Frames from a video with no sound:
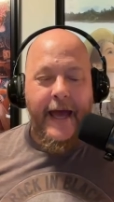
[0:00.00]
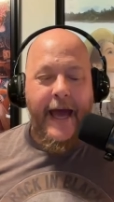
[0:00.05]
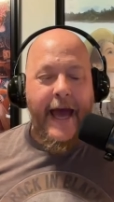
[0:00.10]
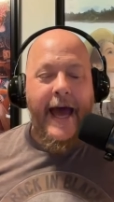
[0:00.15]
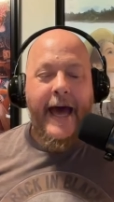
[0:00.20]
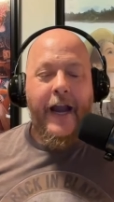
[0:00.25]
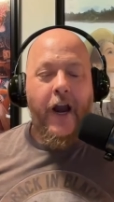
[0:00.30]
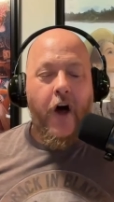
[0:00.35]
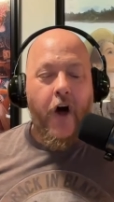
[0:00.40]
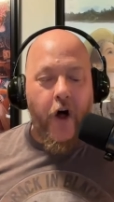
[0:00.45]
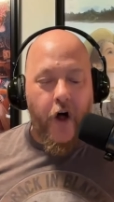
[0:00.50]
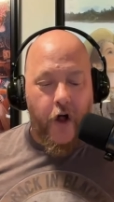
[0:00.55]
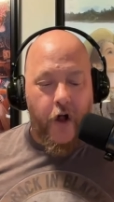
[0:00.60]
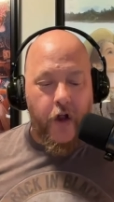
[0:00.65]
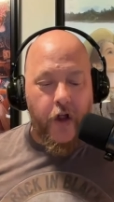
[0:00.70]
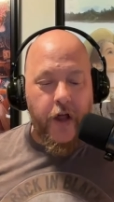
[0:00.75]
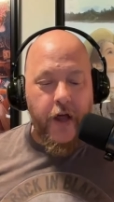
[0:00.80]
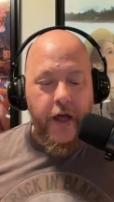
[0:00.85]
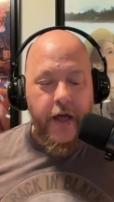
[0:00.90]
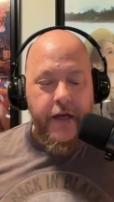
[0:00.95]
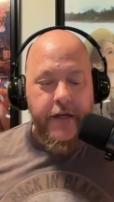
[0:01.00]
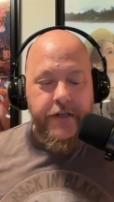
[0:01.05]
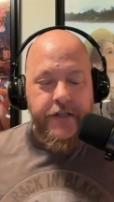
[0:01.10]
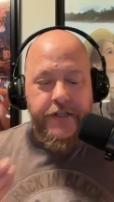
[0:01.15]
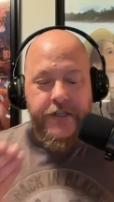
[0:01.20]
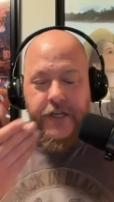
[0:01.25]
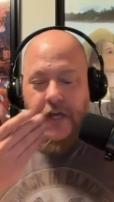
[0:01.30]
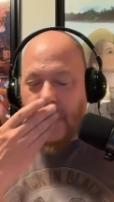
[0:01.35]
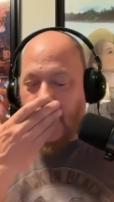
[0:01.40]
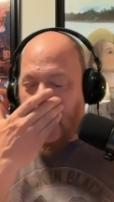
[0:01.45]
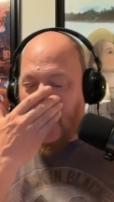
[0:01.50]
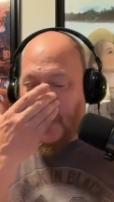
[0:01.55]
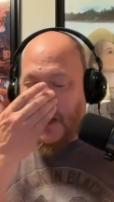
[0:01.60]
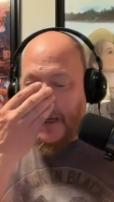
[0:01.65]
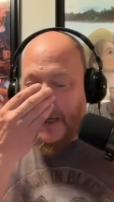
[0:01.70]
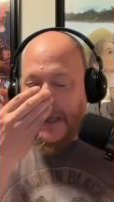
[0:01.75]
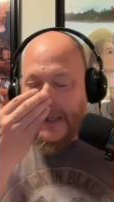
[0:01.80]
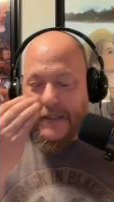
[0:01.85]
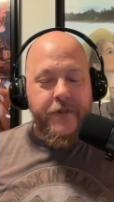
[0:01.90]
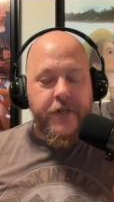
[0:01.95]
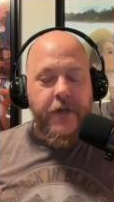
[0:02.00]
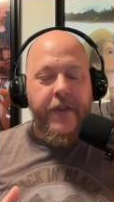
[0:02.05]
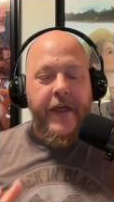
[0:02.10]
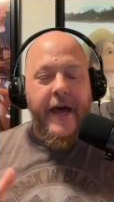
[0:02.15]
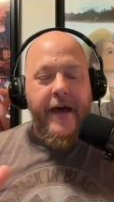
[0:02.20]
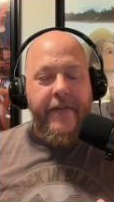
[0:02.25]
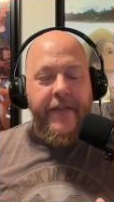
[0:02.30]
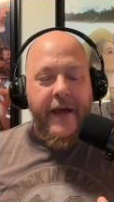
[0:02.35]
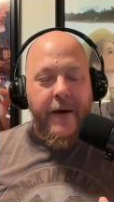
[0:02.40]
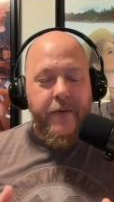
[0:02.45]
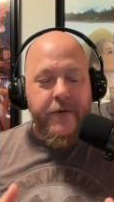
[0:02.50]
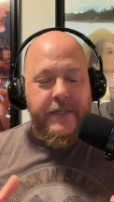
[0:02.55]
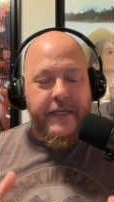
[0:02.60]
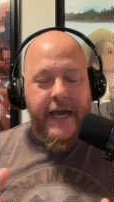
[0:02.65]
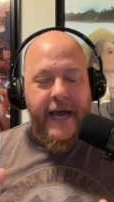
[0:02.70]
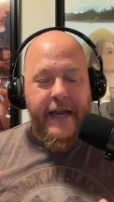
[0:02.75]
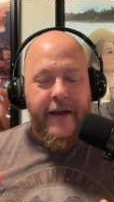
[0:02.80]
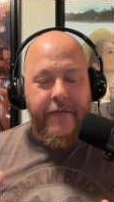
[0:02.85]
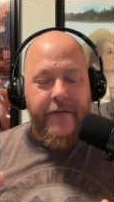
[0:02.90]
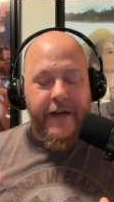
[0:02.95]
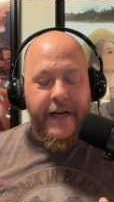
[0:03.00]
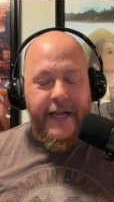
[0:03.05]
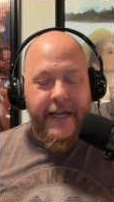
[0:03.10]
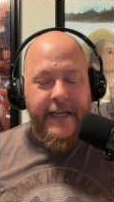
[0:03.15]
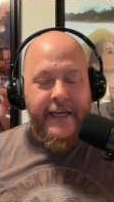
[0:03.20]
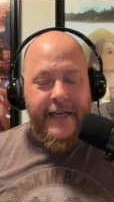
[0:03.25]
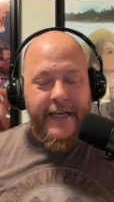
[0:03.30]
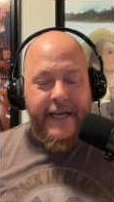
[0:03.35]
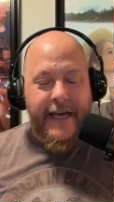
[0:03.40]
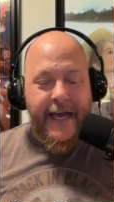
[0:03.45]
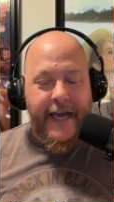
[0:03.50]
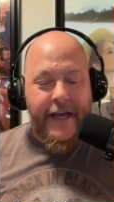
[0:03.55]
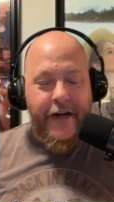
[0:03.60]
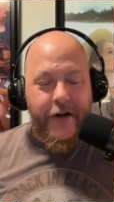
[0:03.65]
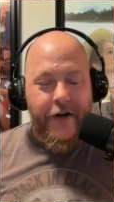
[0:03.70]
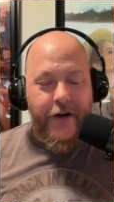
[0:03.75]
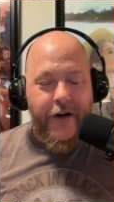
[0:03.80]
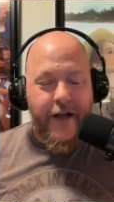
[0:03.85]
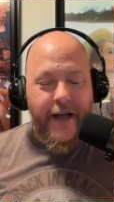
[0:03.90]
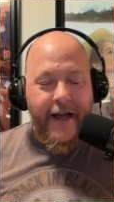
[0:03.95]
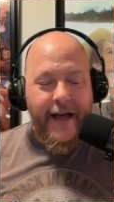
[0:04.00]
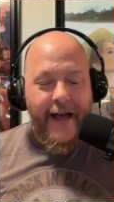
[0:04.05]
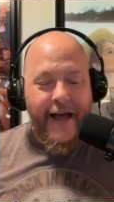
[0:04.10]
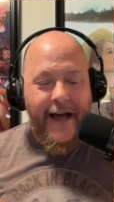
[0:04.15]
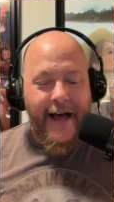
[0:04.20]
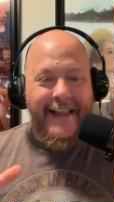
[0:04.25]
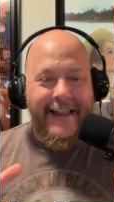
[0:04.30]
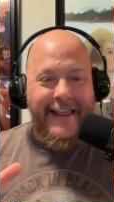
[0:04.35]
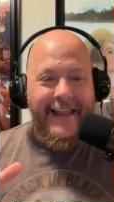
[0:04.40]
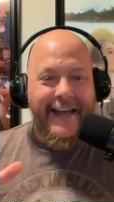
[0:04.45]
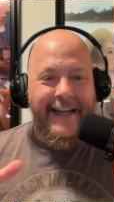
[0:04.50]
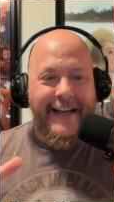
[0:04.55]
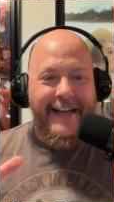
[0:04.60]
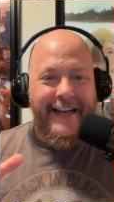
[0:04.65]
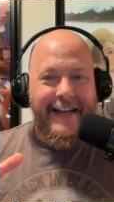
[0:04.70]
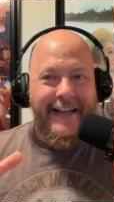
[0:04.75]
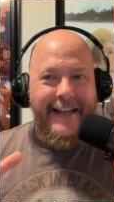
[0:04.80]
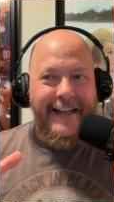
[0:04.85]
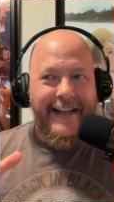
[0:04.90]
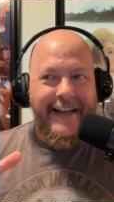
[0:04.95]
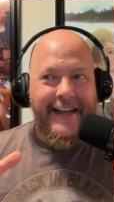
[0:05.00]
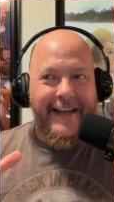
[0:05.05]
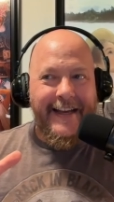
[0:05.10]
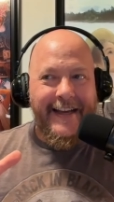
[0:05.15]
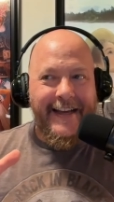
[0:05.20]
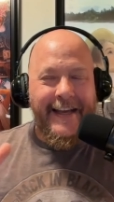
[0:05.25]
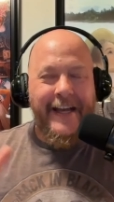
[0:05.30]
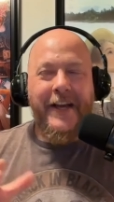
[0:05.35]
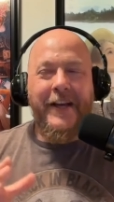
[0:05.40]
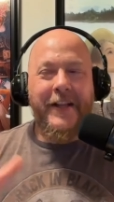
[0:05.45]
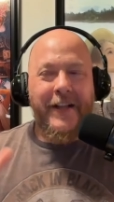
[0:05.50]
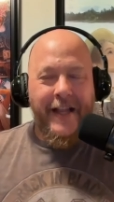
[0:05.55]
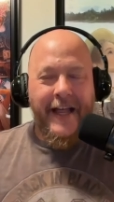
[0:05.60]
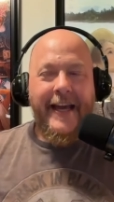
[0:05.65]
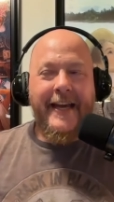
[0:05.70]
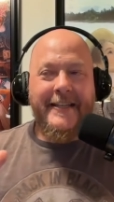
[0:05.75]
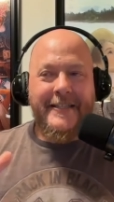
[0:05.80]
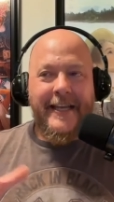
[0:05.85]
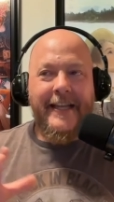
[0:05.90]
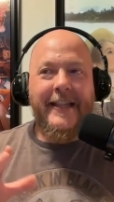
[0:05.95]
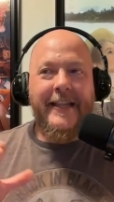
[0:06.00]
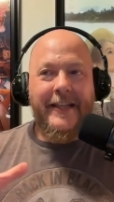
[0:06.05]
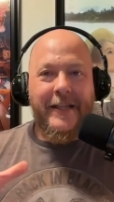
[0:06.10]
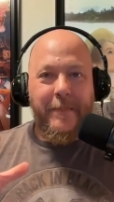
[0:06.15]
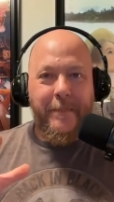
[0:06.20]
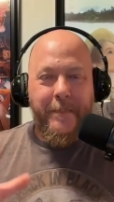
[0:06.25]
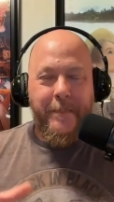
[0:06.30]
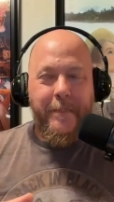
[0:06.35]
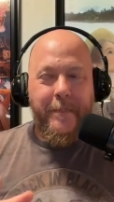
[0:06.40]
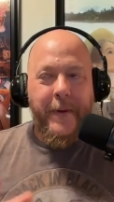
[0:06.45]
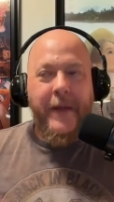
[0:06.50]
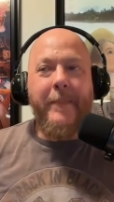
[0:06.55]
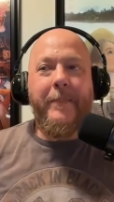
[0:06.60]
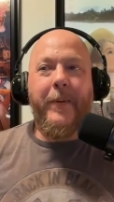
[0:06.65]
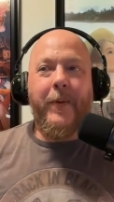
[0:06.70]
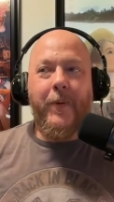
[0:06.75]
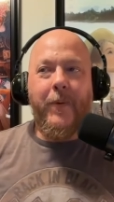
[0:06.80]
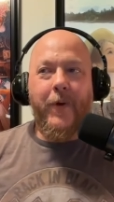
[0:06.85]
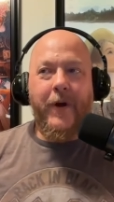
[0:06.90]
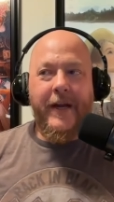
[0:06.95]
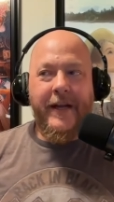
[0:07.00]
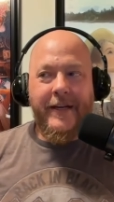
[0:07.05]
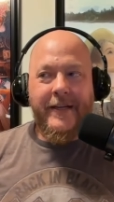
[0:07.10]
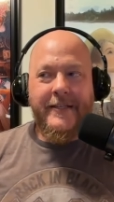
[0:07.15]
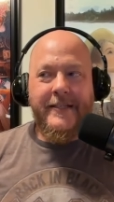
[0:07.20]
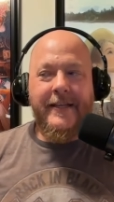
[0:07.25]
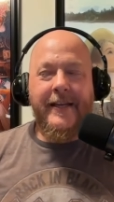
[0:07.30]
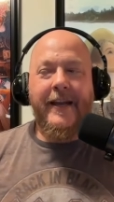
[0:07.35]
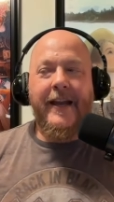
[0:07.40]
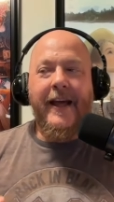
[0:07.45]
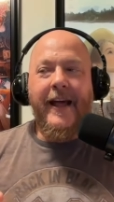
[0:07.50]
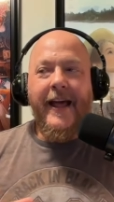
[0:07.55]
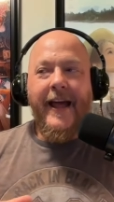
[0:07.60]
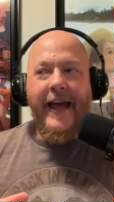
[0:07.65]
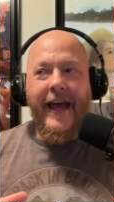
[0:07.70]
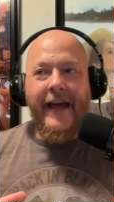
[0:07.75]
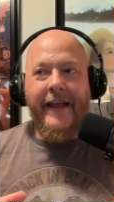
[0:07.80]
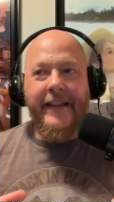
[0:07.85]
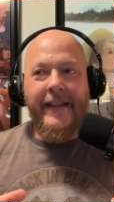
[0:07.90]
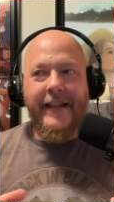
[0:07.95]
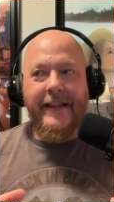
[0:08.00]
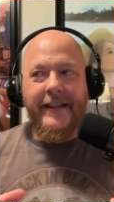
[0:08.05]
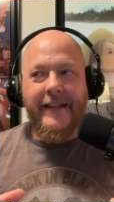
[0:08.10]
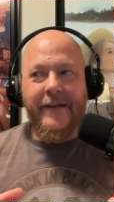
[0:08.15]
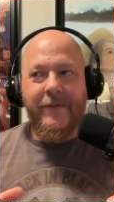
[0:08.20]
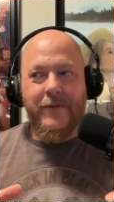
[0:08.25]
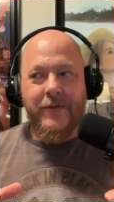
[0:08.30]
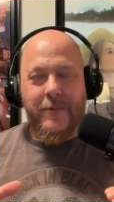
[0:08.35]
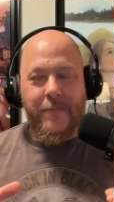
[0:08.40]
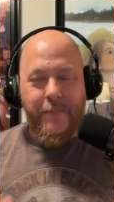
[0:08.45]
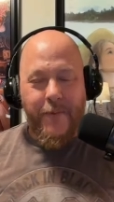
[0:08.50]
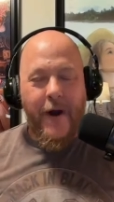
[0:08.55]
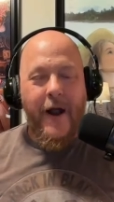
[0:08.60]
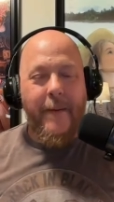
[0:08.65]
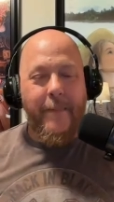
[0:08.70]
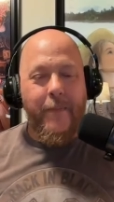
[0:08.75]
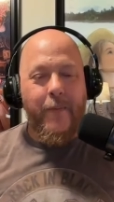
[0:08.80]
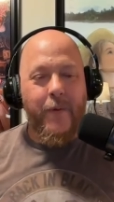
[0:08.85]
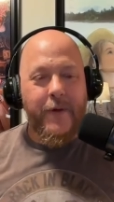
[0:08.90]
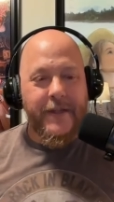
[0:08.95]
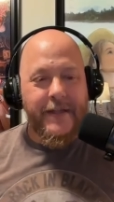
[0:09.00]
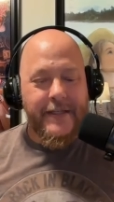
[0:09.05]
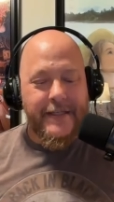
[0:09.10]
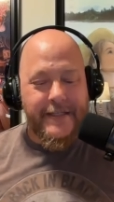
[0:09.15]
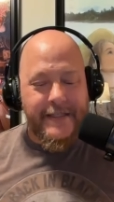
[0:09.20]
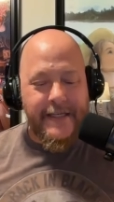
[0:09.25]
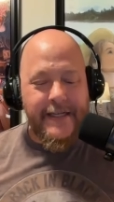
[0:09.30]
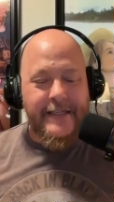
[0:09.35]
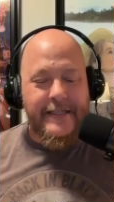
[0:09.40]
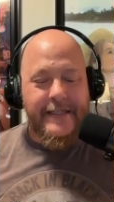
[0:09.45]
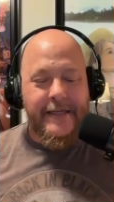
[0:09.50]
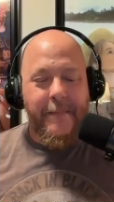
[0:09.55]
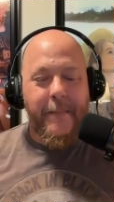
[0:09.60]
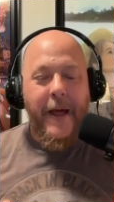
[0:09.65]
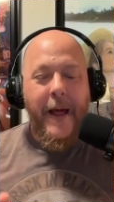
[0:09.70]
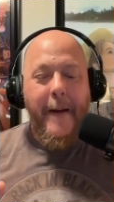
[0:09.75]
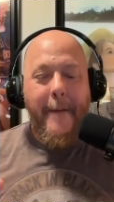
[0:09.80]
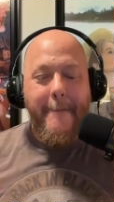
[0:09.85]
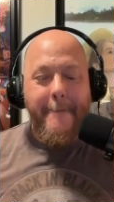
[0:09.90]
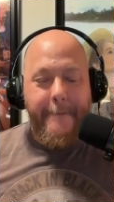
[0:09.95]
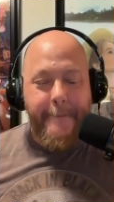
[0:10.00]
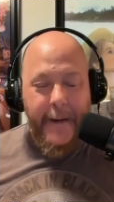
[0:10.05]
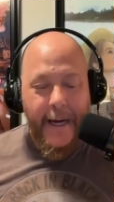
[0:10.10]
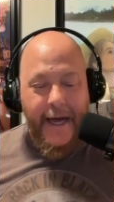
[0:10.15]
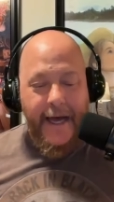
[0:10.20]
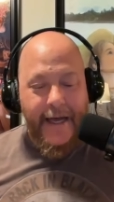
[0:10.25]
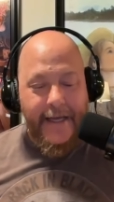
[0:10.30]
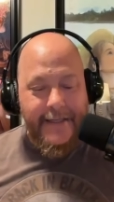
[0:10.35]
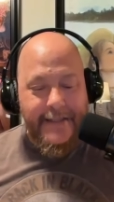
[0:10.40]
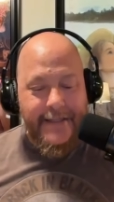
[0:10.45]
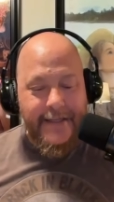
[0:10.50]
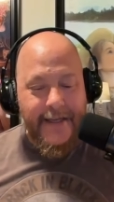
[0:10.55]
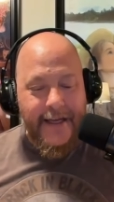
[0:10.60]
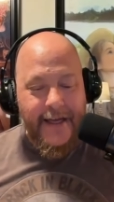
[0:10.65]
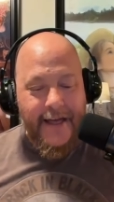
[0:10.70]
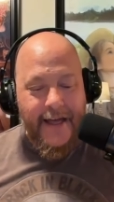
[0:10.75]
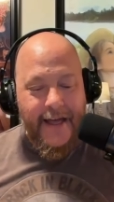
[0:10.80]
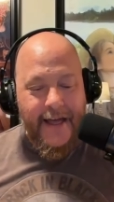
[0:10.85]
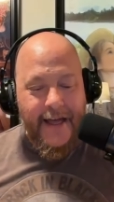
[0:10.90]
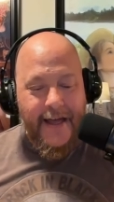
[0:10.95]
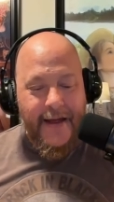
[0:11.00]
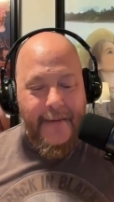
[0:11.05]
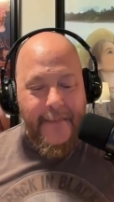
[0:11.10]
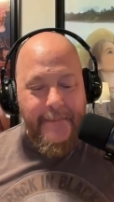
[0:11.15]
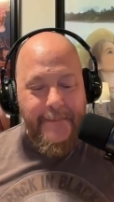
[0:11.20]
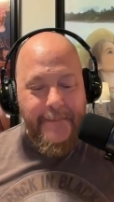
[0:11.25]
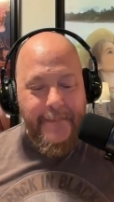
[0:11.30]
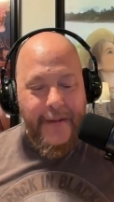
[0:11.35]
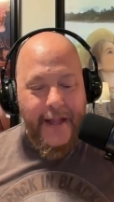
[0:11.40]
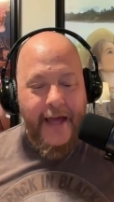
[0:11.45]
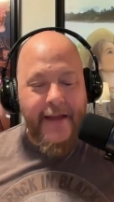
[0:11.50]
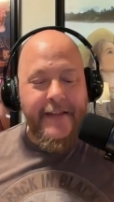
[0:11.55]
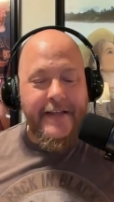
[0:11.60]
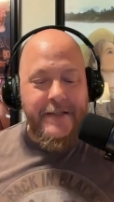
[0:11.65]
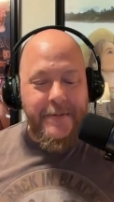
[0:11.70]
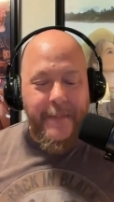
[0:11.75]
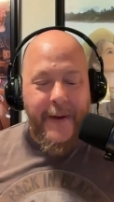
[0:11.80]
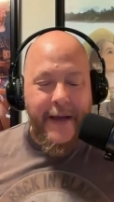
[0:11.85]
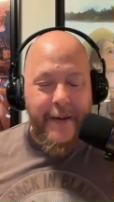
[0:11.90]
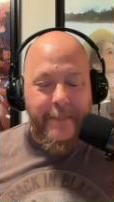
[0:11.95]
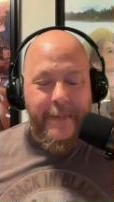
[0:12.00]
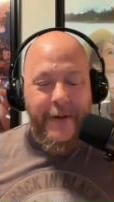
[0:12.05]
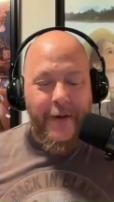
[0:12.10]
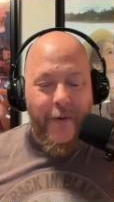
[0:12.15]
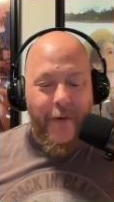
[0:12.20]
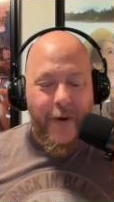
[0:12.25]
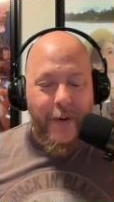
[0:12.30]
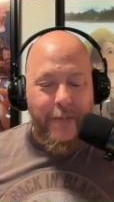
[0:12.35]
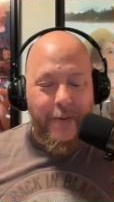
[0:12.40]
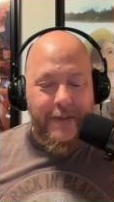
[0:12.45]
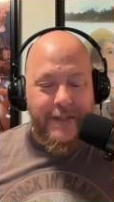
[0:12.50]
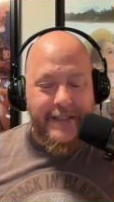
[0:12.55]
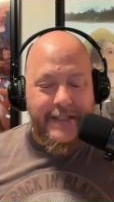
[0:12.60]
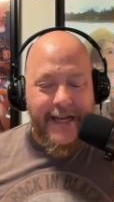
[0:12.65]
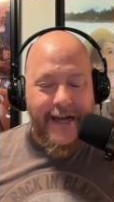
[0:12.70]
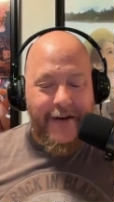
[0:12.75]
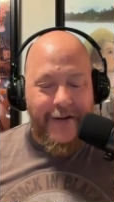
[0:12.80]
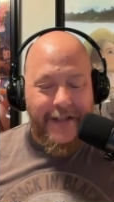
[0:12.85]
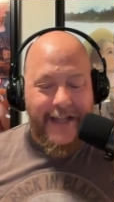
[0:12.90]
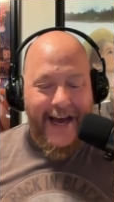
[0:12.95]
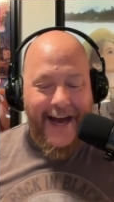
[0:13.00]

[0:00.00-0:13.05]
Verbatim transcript: A, at right. all. So right. so that that was kind of an indicator that like I said that the people were innocent and that there was a problem with the system. But and this might be horrible to say out